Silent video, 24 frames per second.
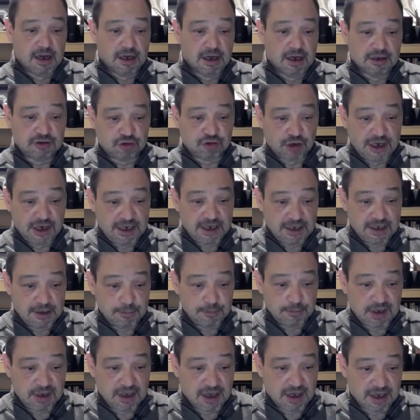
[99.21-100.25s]

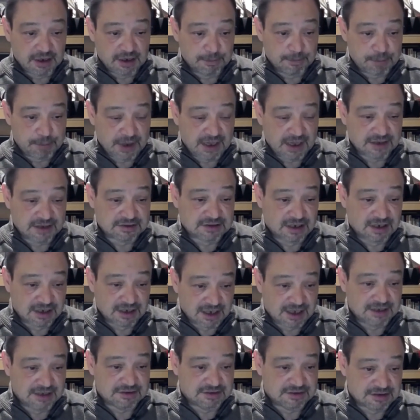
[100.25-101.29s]
training me how to pass the
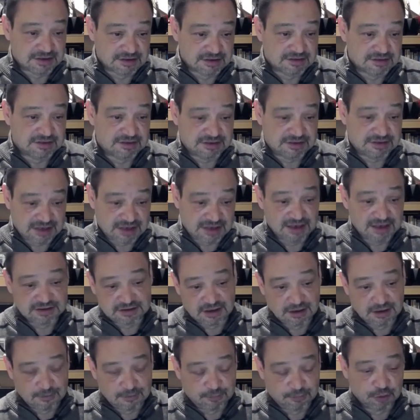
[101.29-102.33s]
license test
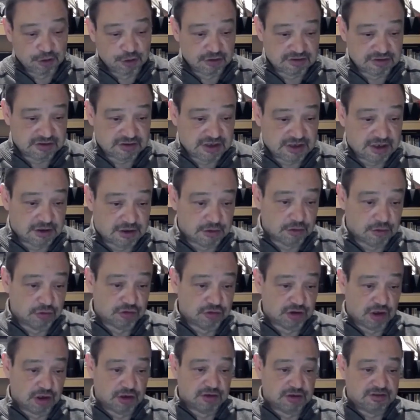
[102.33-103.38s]
for the state of New
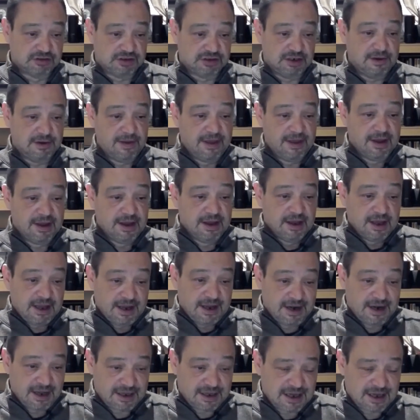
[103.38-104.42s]
Jersey.
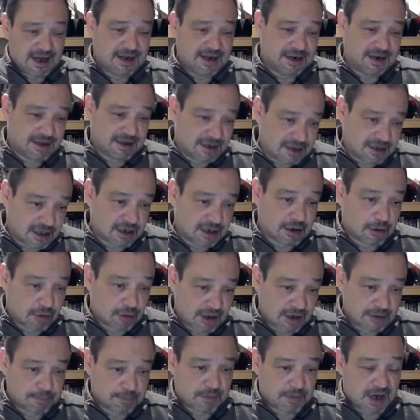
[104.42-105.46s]
And I kind of,
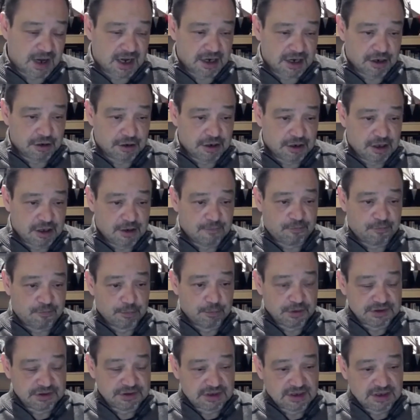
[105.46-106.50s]
admired him
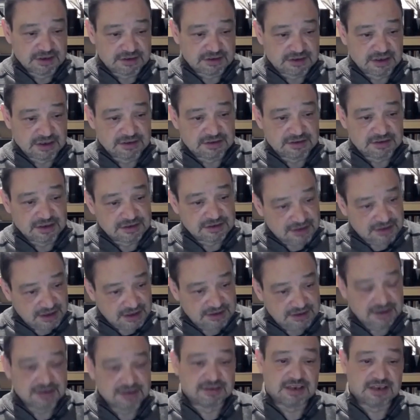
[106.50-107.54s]
from a distance and
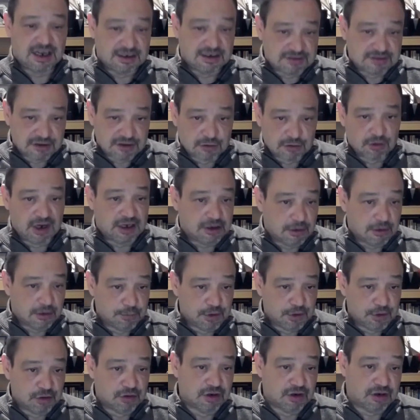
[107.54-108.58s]
said, this guy's a great
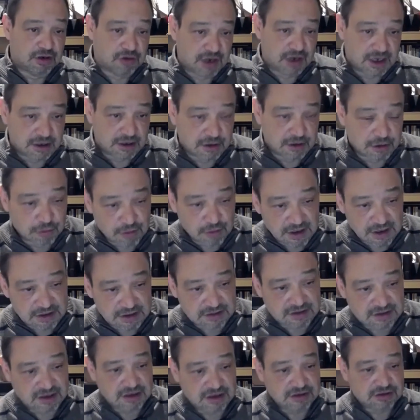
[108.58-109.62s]
communicator,
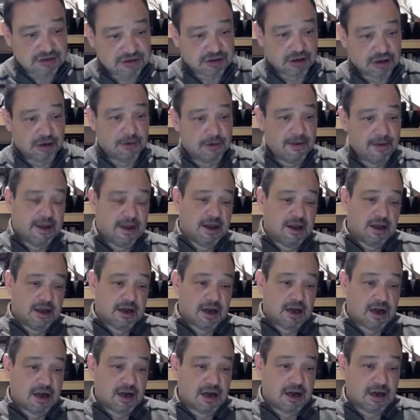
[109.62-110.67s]
great teacher.
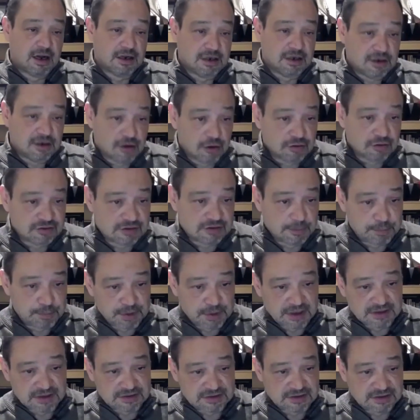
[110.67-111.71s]
He knows the
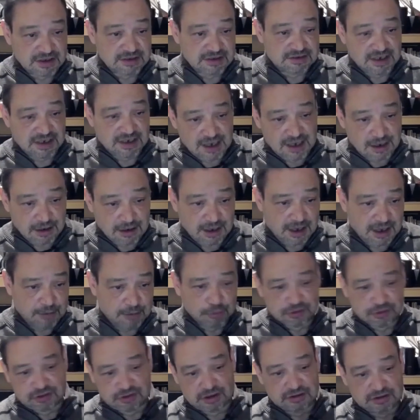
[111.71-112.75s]
business, and I
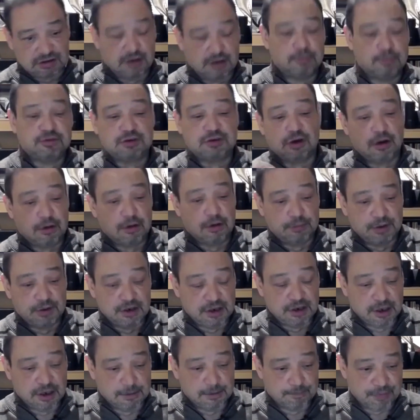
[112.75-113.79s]
was just
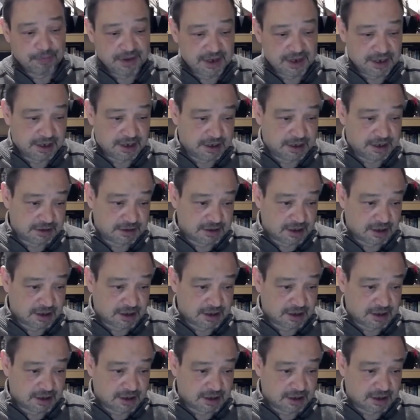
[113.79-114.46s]
observing him. And